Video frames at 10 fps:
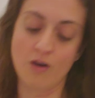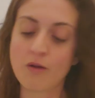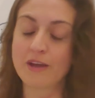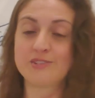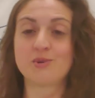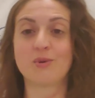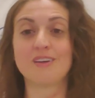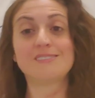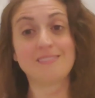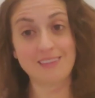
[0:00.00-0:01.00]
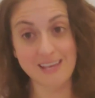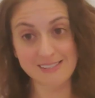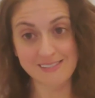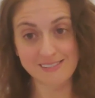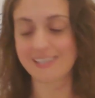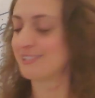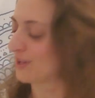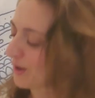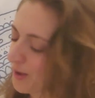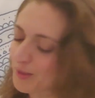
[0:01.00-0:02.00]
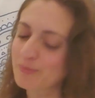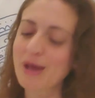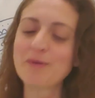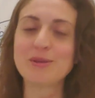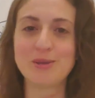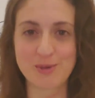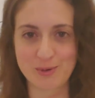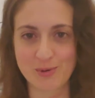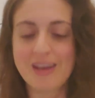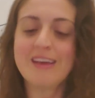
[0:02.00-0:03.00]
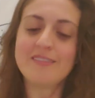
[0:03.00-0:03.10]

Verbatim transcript: All right, Taurus, this is all about you.